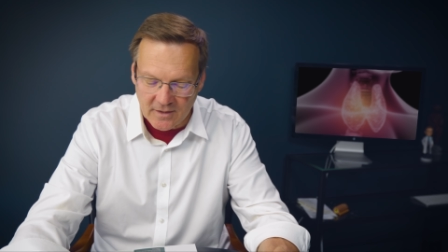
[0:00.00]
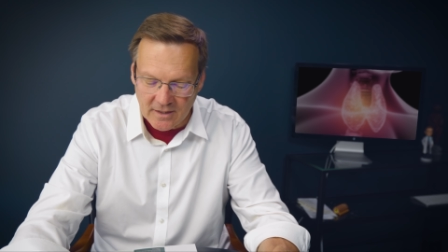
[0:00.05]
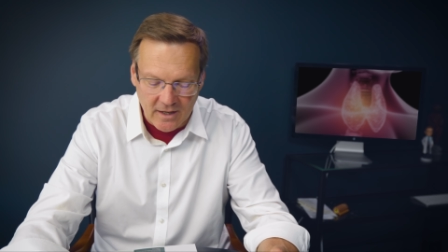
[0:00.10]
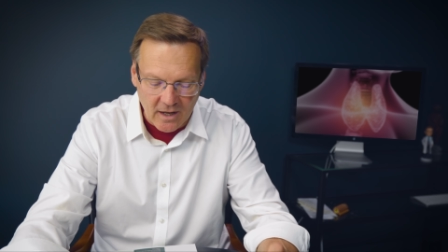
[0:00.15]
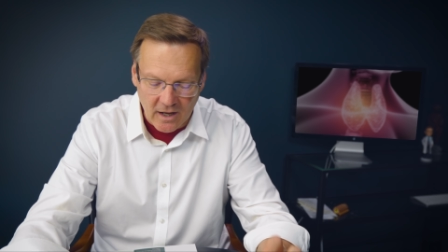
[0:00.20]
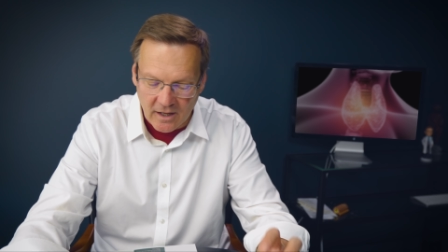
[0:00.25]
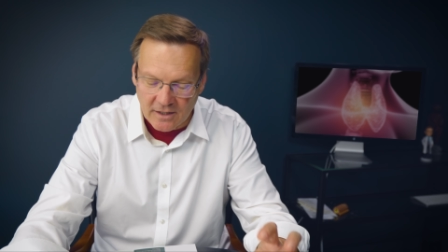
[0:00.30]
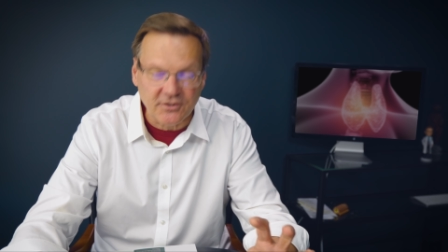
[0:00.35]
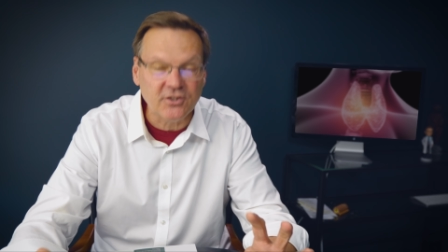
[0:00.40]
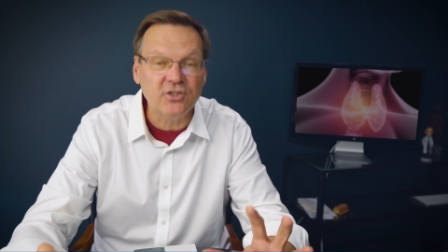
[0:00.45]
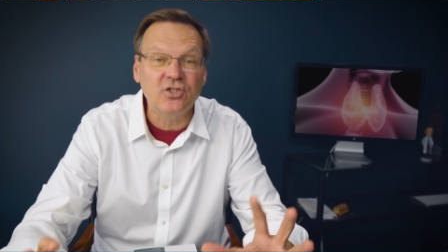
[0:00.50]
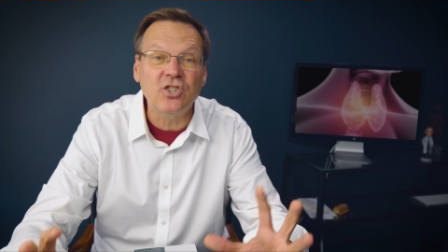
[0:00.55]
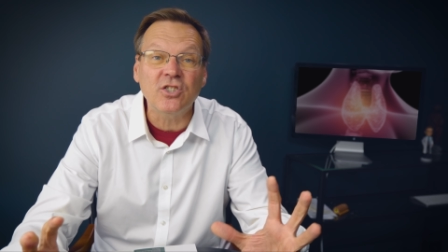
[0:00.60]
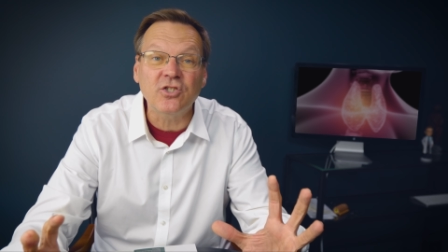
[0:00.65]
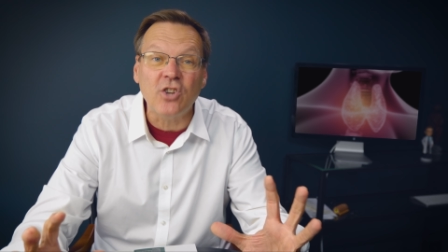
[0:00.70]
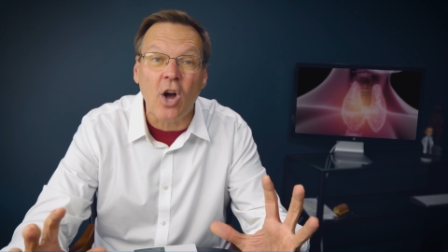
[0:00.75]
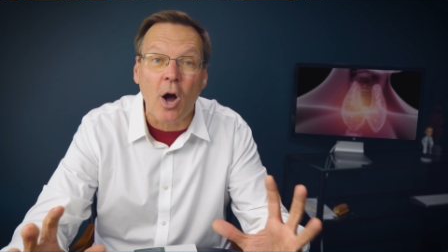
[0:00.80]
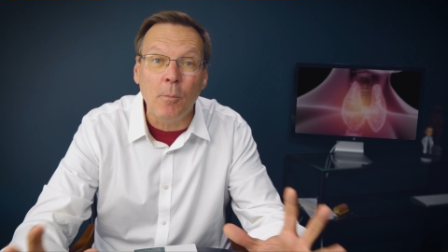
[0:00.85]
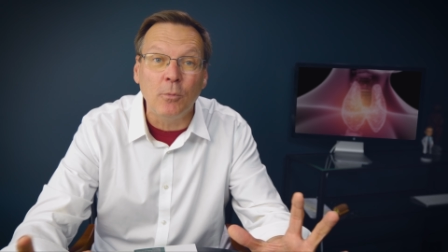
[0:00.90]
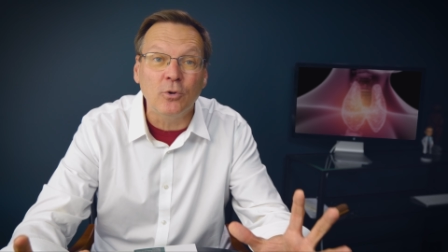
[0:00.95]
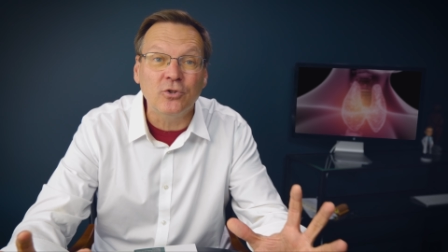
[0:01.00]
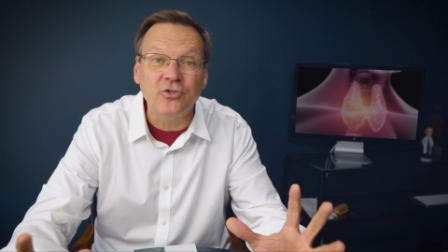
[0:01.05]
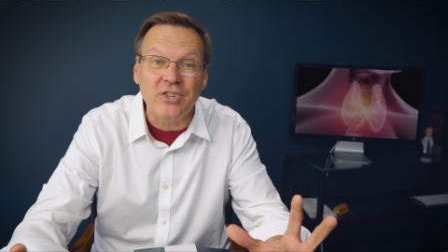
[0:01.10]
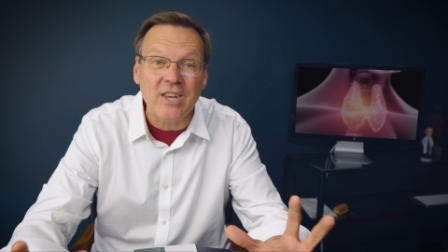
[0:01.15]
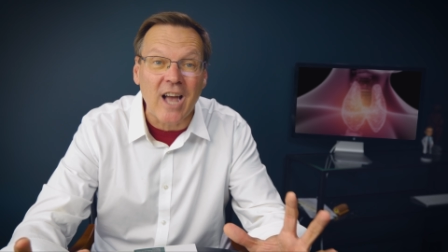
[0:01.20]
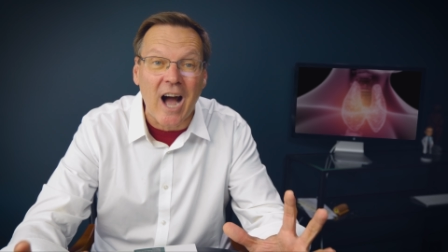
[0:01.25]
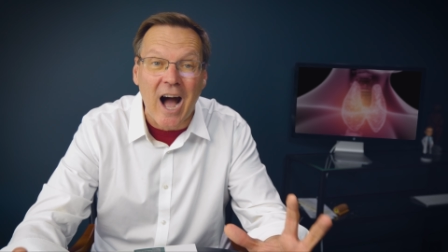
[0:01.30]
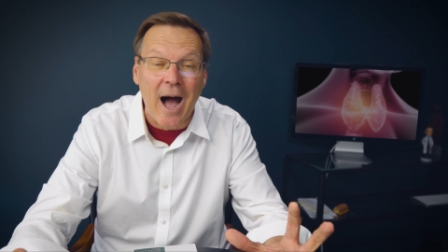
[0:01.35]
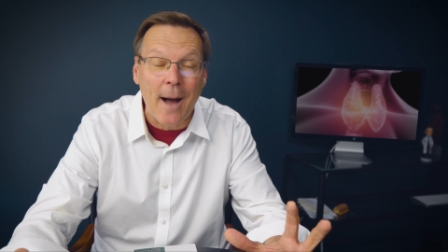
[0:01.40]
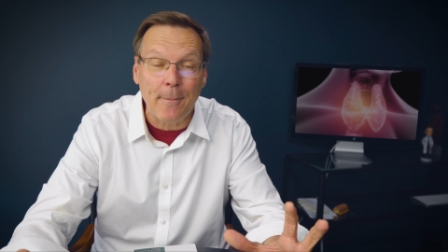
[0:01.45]
It's just almost
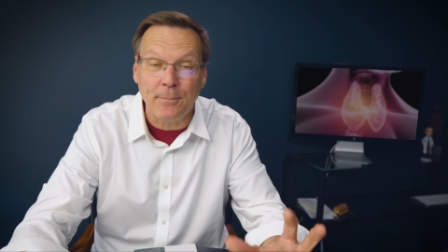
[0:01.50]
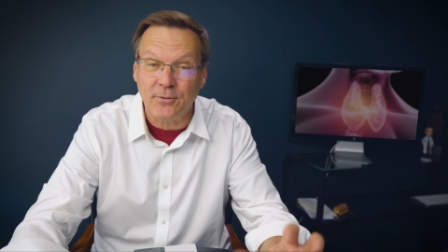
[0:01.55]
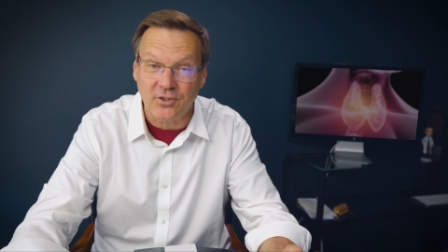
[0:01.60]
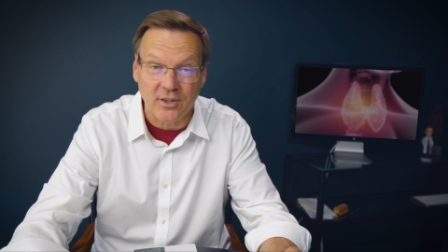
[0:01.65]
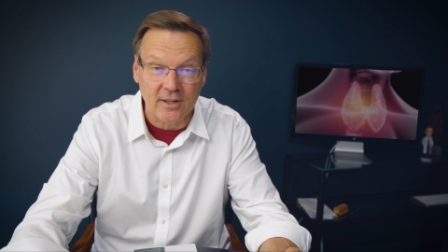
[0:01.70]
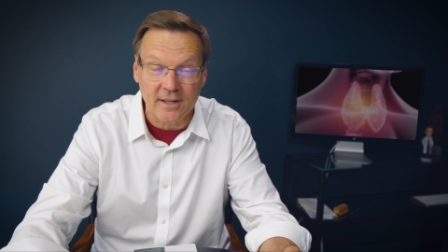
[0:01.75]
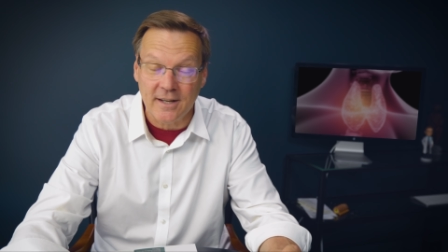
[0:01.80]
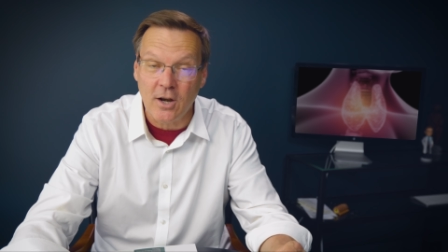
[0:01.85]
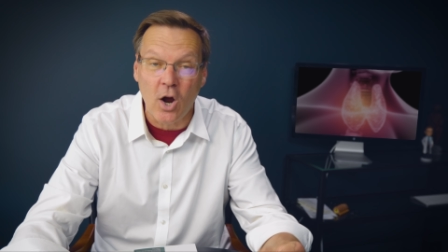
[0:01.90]
the opposite.